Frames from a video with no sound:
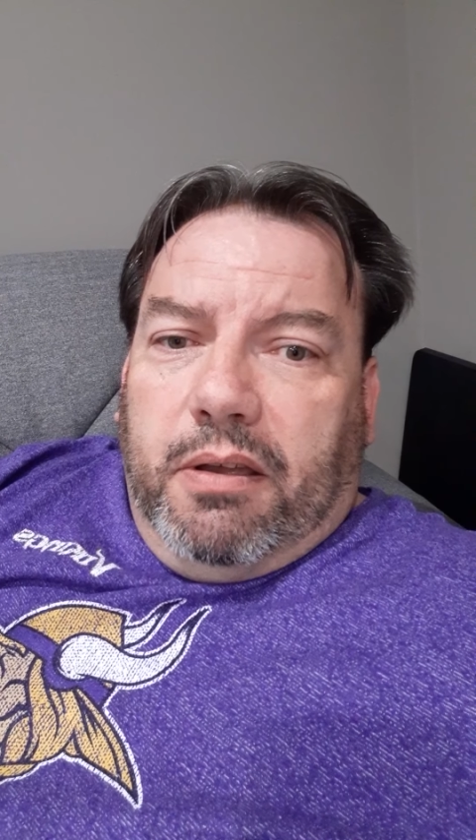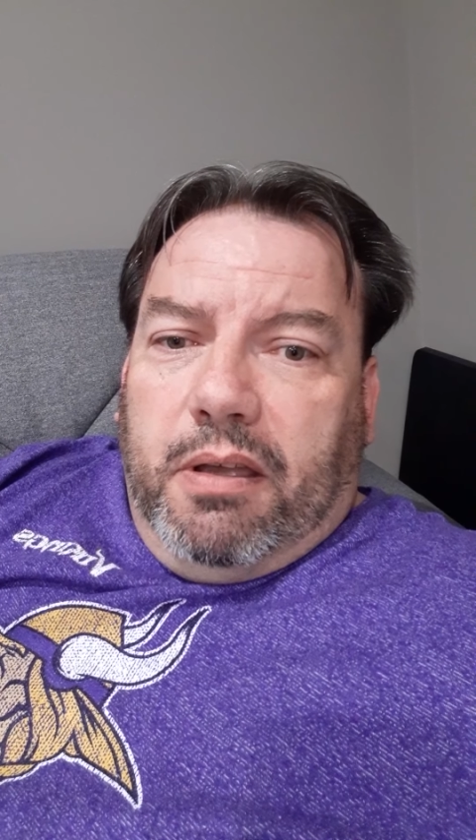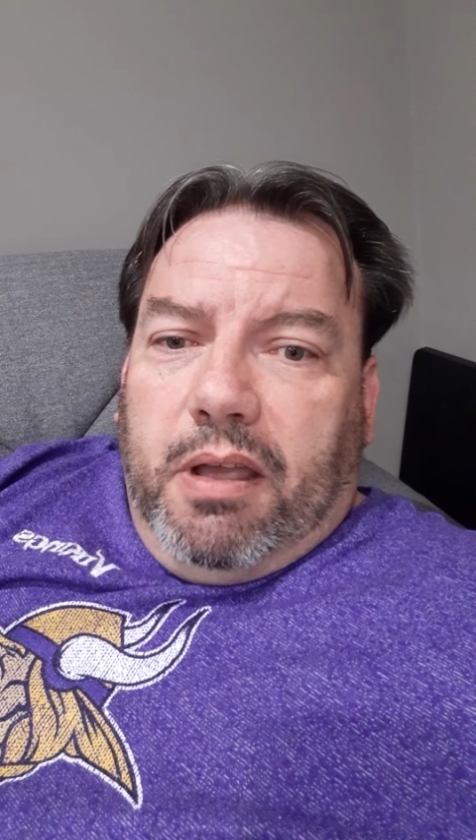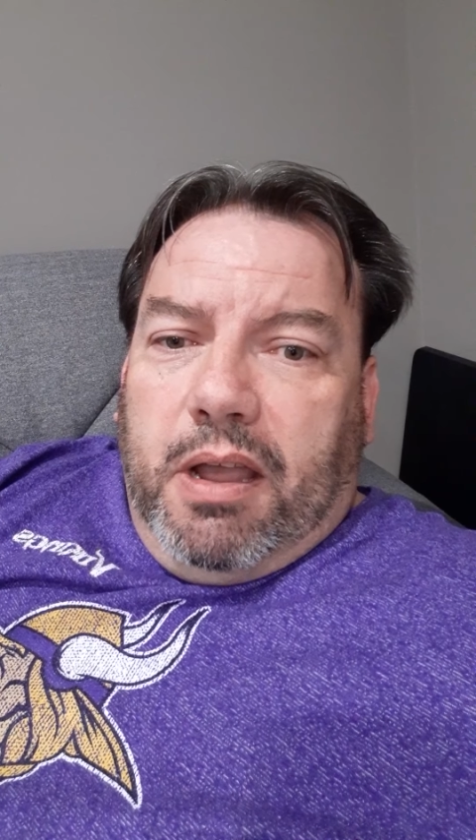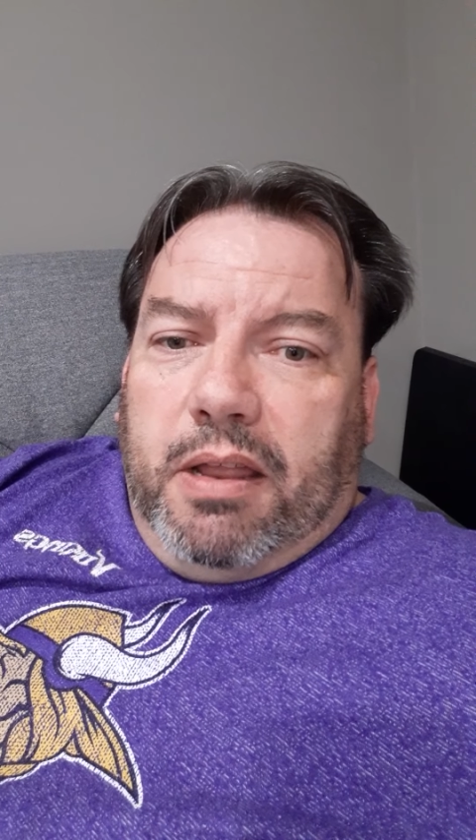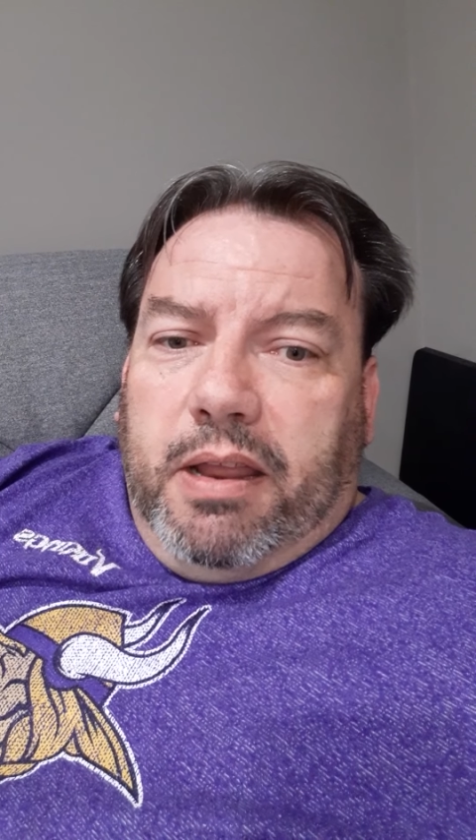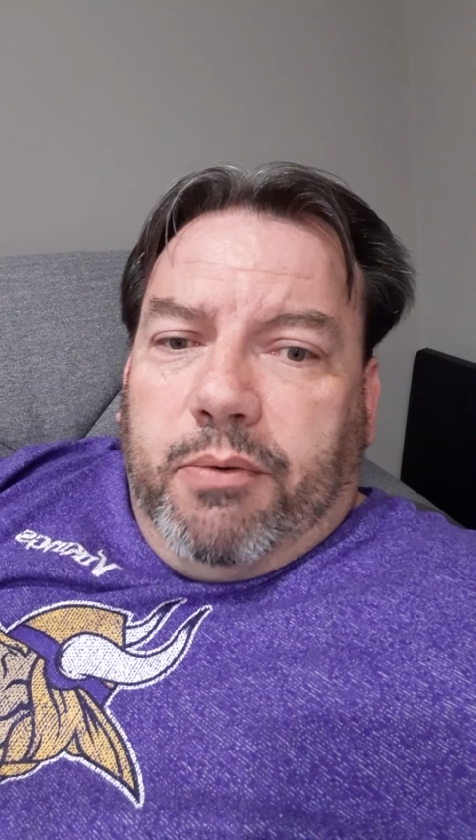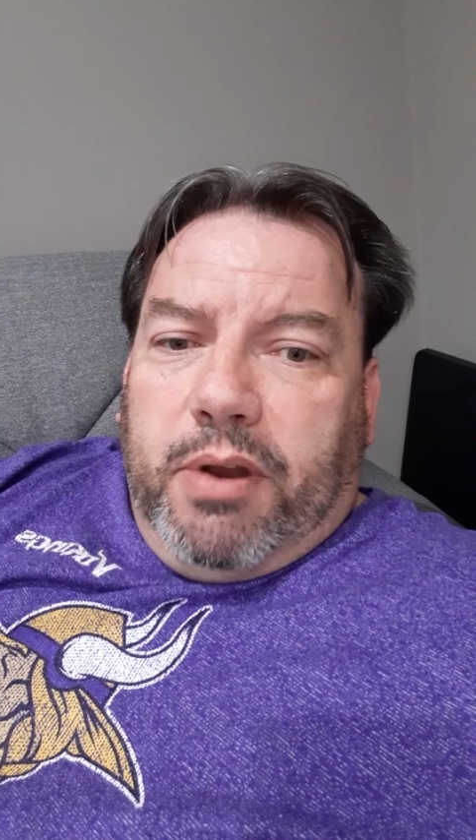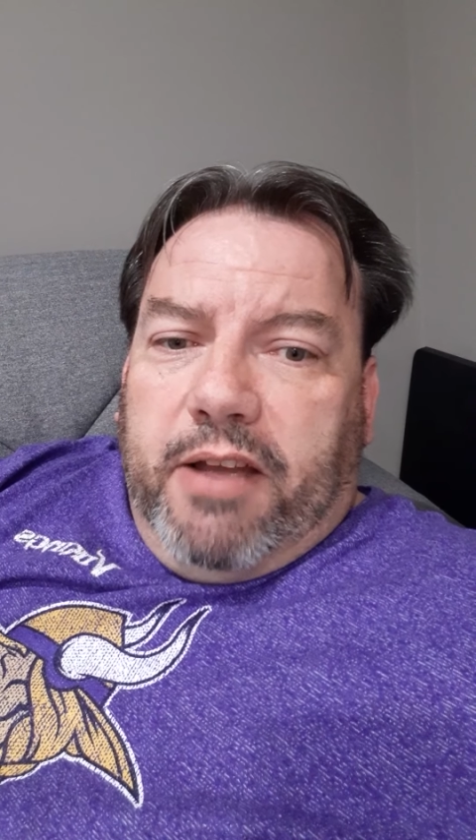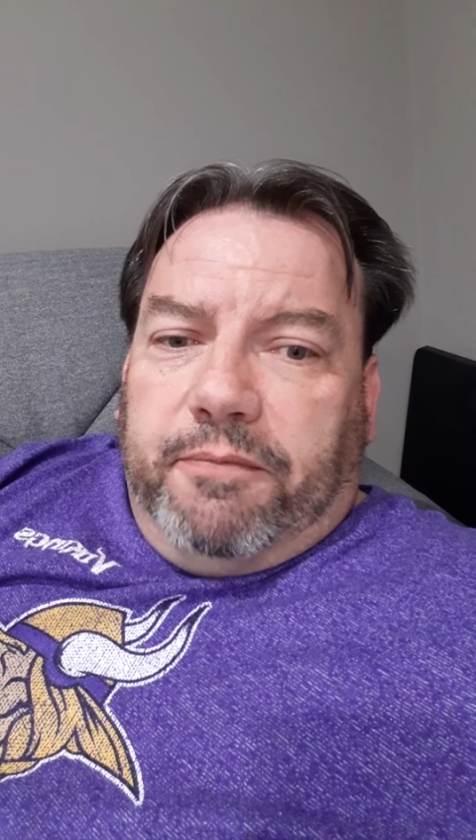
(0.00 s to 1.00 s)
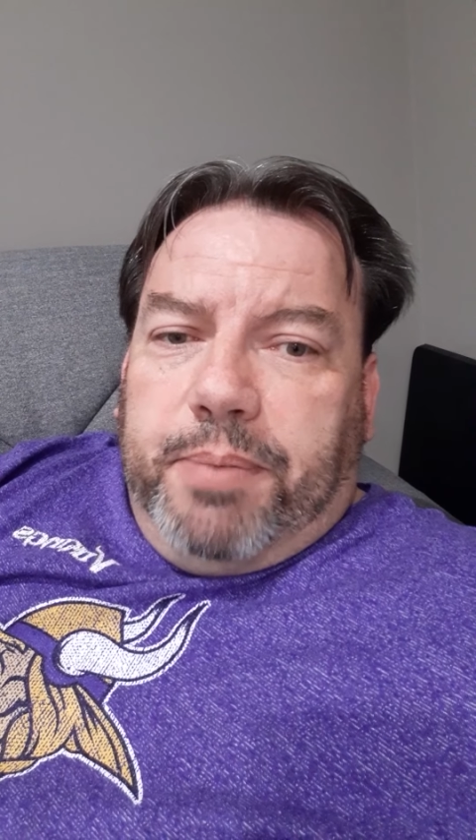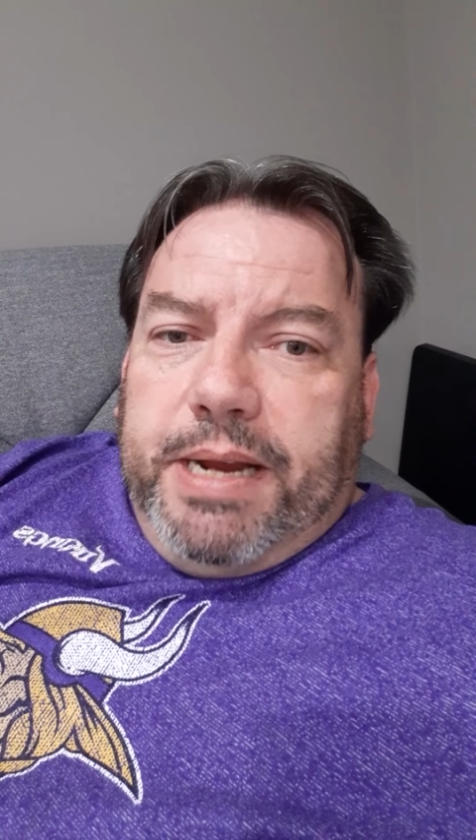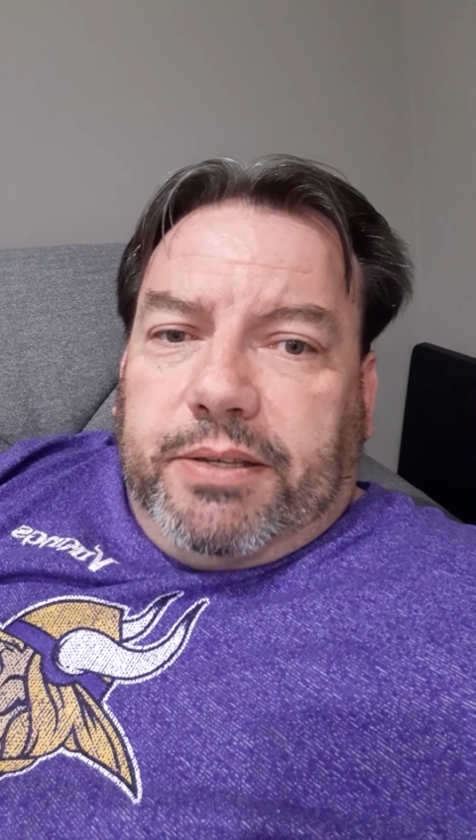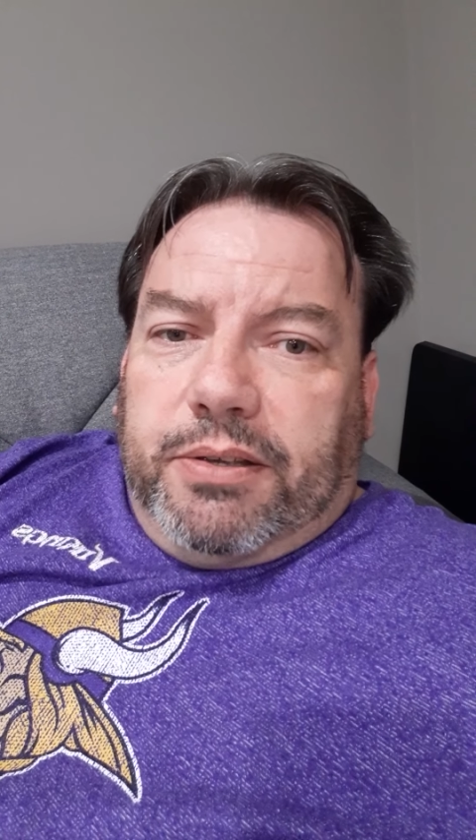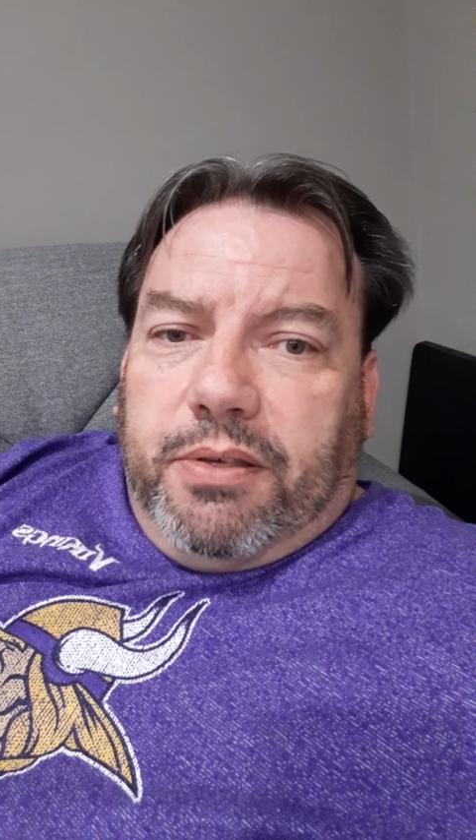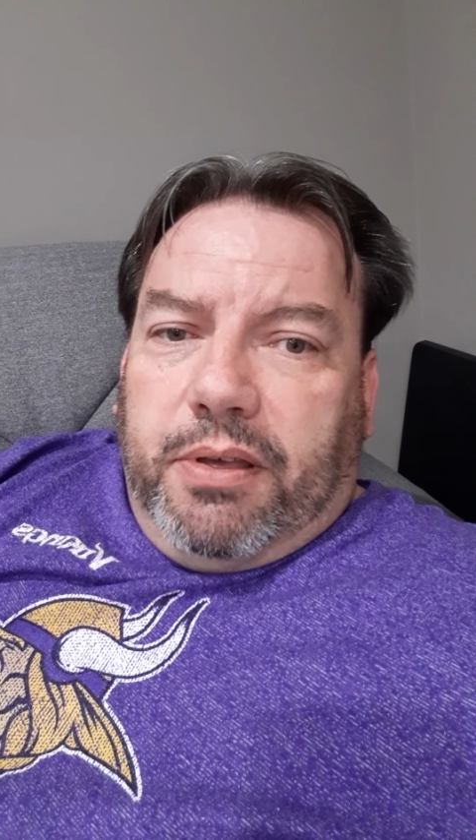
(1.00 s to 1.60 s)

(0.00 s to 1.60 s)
and they would have pizza